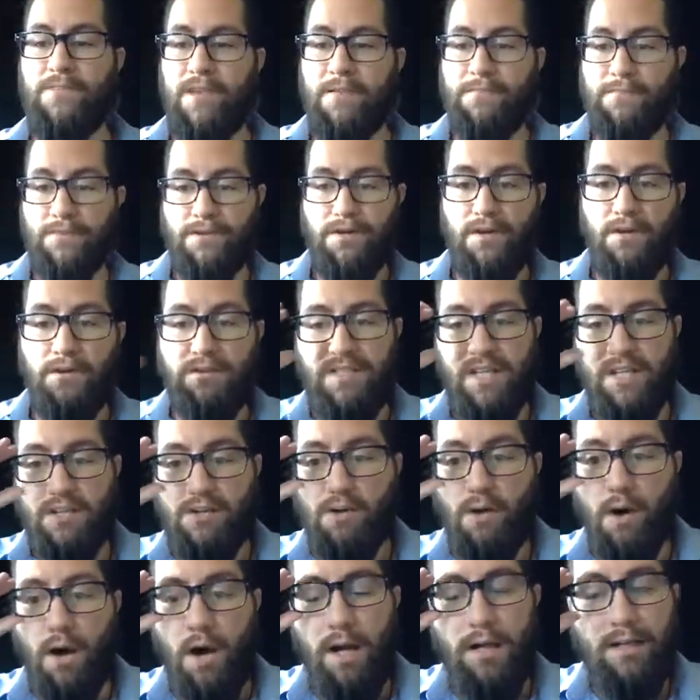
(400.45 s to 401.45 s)
For those that
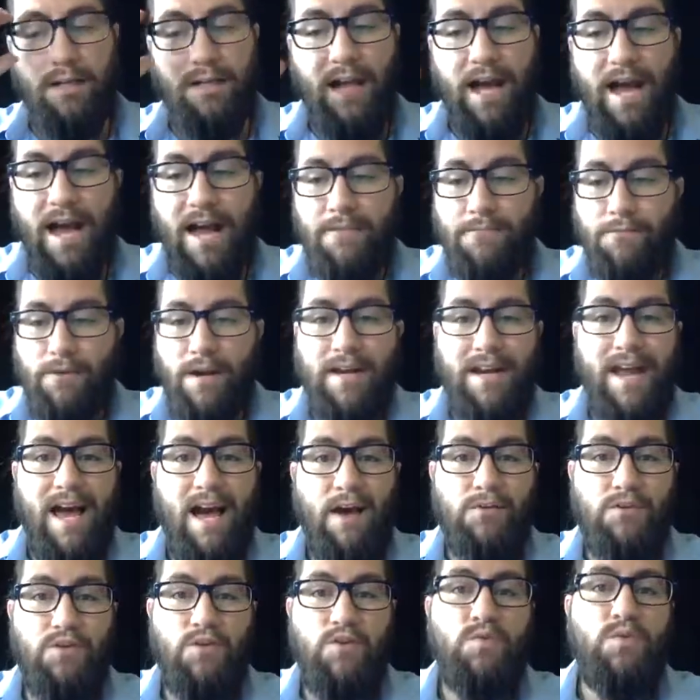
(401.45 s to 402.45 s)
are on live right now,
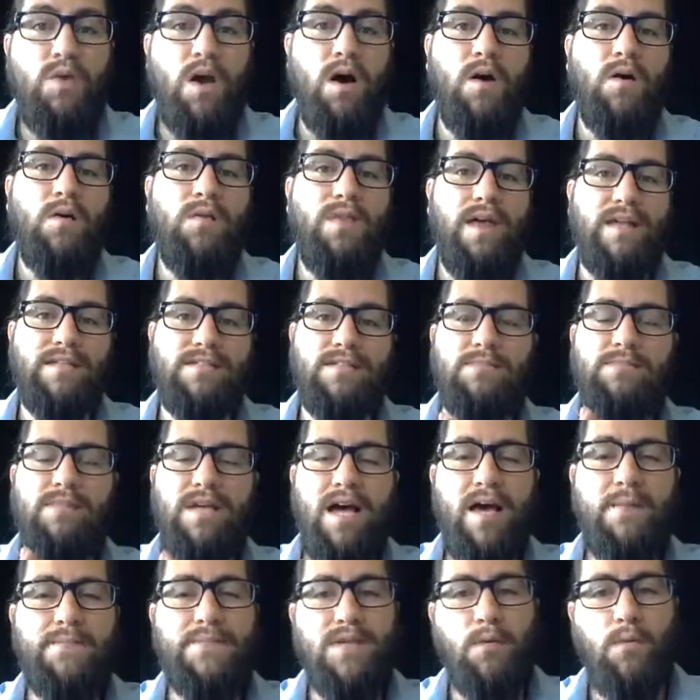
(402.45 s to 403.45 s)
you know that
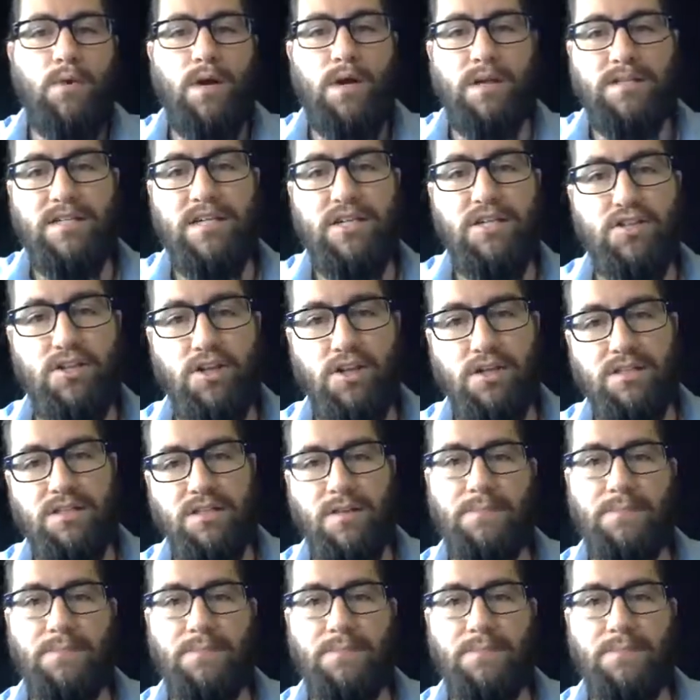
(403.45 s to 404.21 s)
sometimes I wear a t-shirt,